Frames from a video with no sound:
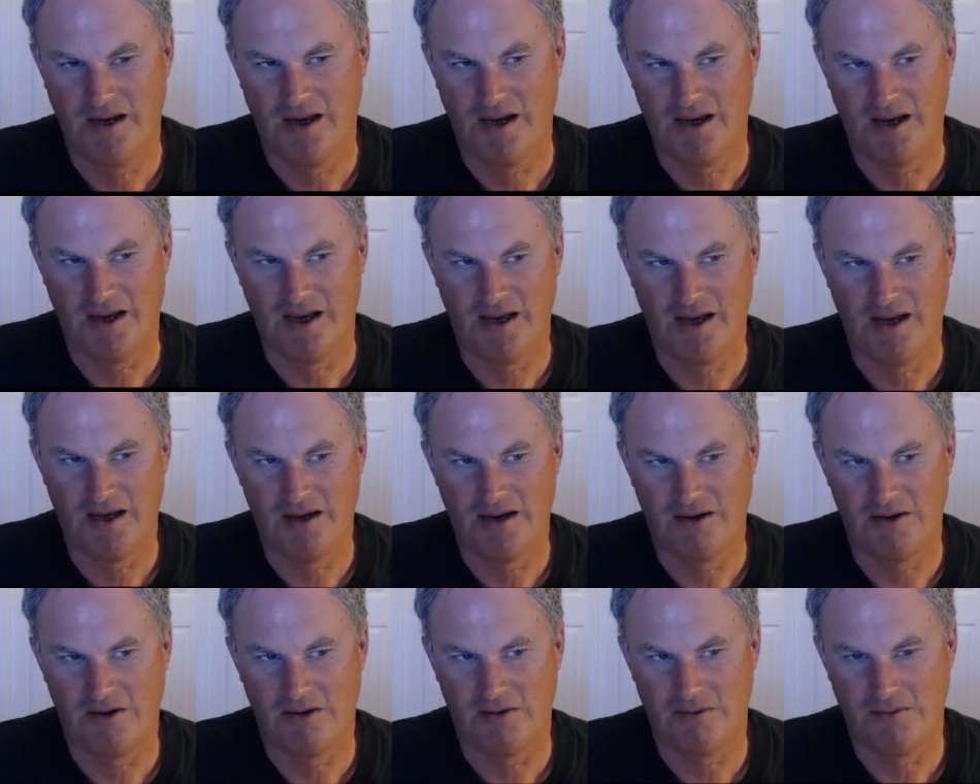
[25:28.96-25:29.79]

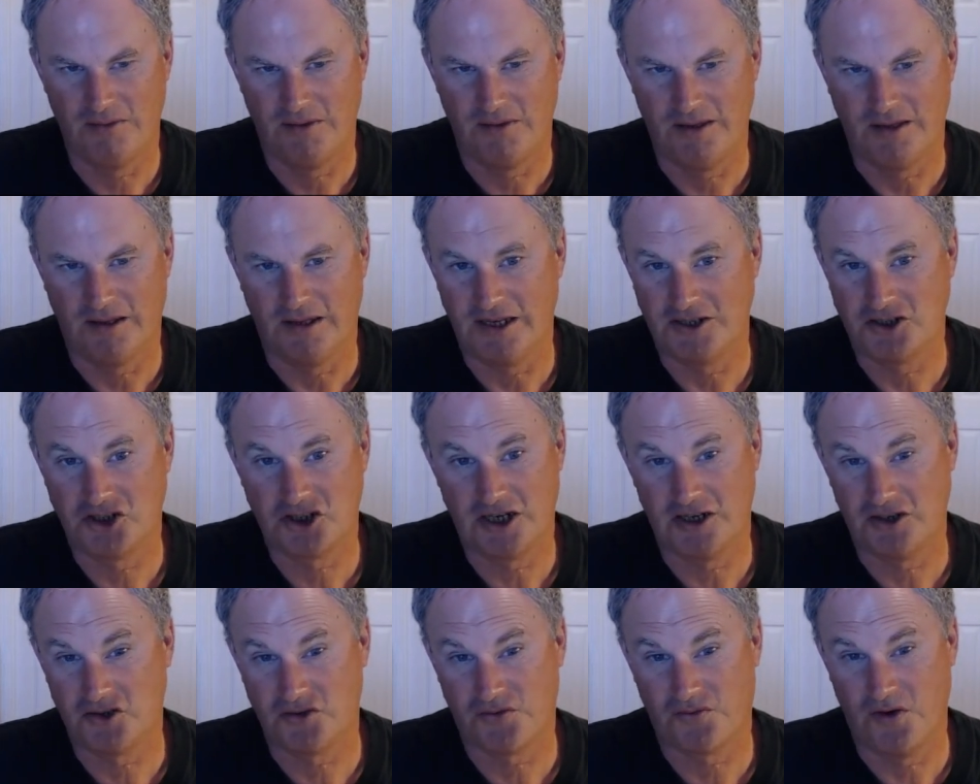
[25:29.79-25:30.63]
or the
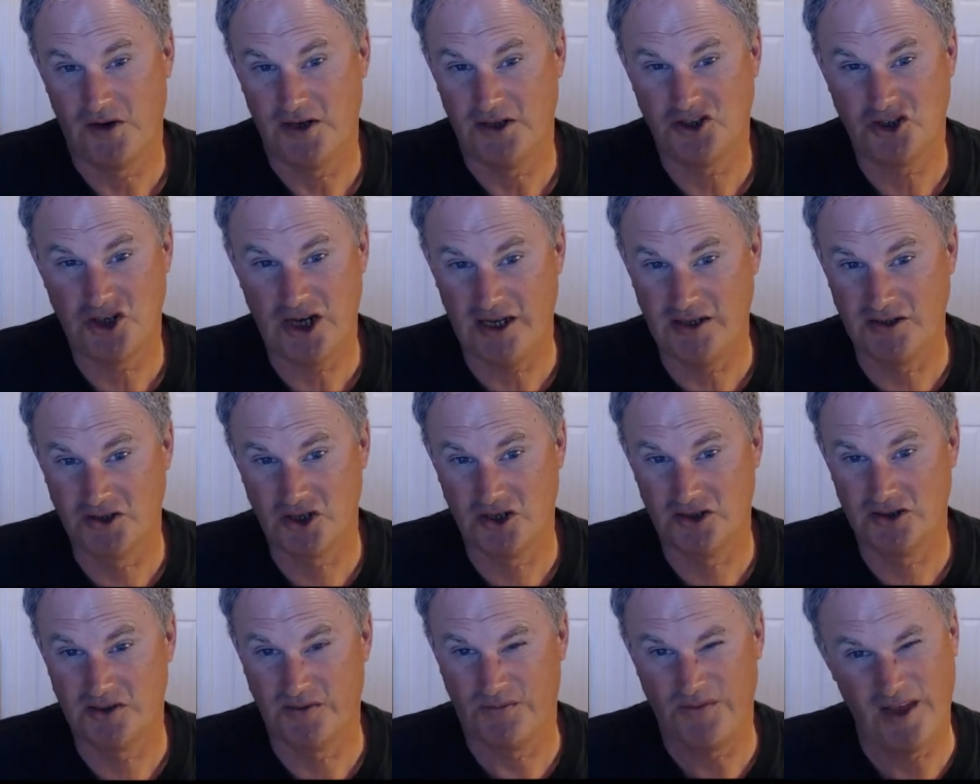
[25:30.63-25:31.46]
legislature is free to change
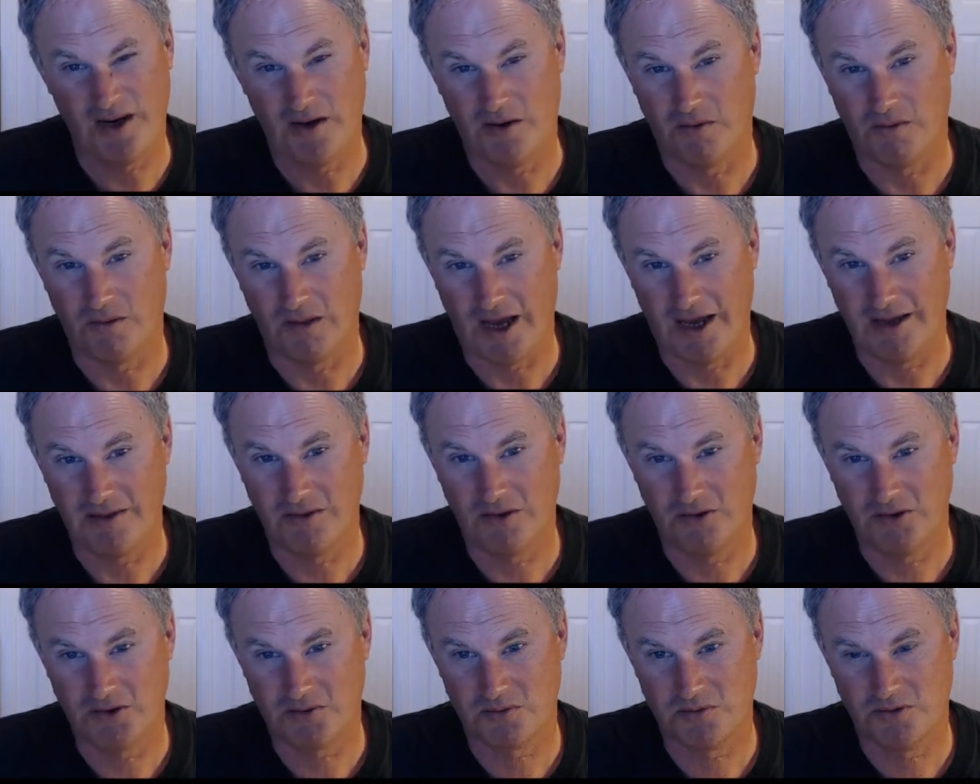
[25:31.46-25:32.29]
those if they don't like
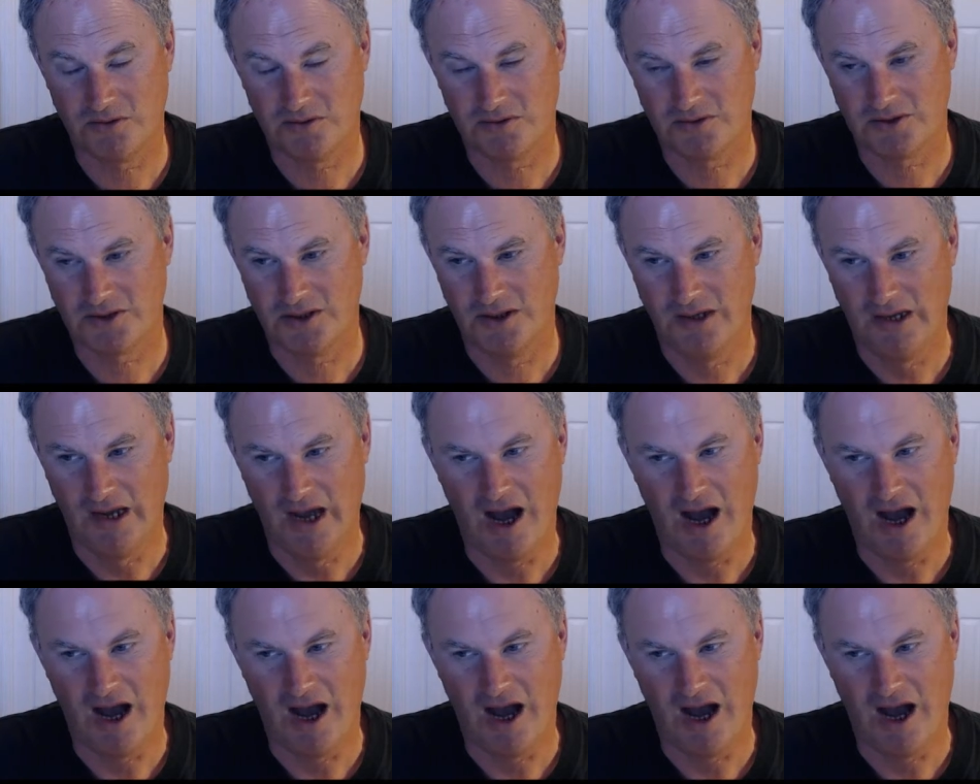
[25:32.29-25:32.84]
those rules.